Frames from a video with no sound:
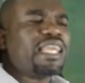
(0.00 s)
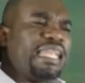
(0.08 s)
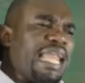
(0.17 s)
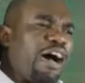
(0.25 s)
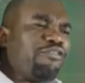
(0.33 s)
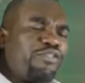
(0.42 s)

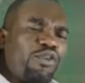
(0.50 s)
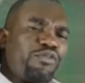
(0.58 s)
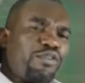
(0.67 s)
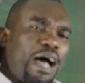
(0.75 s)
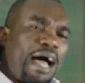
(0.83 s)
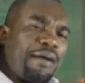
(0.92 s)
Now,
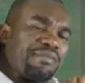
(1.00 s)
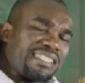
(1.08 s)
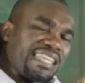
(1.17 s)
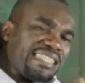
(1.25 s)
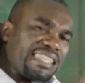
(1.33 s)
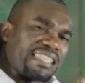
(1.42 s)
I'm
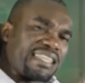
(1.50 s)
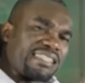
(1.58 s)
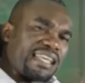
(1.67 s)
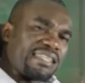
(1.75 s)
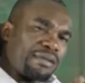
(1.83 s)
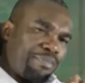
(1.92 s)
setting
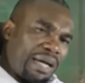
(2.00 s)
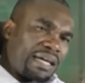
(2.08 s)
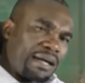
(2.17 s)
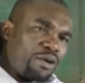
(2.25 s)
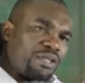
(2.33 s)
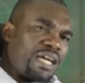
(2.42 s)
this as a
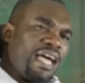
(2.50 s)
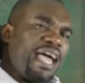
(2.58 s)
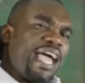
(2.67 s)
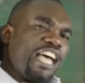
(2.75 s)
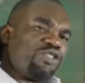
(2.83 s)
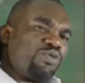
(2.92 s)
background
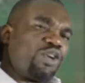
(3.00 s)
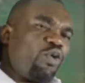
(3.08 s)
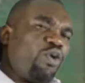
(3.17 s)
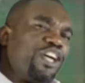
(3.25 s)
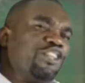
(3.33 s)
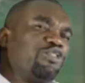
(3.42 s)
as we
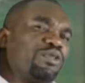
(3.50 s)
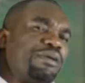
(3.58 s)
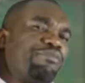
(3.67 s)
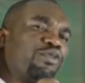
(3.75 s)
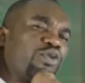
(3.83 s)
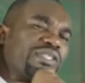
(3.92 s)
go into the
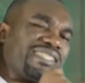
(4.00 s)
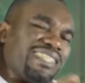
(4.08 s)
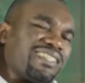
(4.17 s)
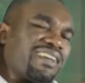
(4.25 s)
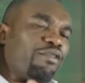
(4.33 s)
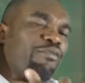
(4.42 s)

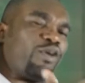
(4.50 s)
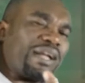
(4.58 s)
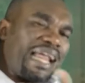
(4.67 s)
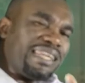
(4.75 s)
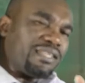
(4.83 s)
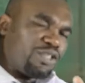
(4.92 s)
procedural
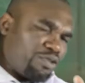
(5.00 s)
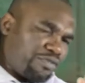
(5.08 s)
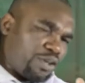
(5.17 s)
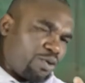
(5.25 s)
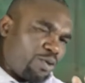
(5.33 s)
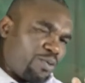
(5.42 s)
morality of
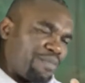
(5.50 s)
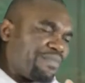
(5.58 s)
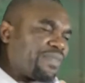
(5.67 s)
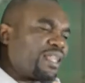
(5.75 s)
the law.